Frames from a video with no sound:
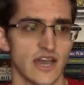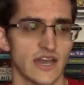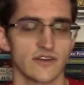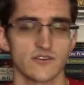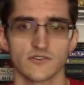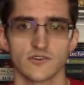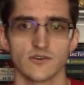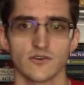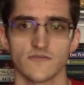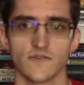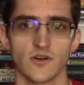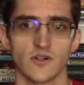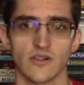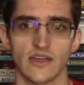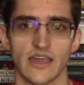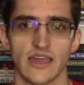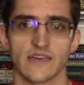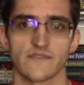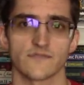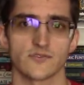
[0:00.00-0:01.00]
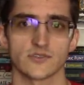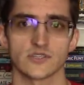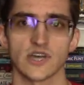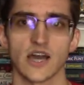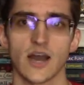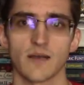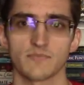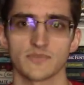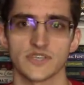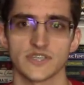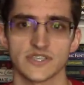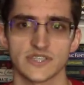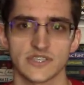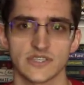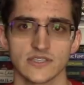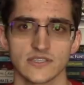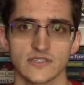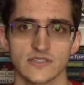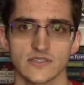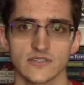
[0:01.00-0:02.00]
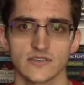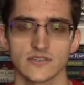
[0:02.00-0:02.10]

I don't know if I'll ever top this.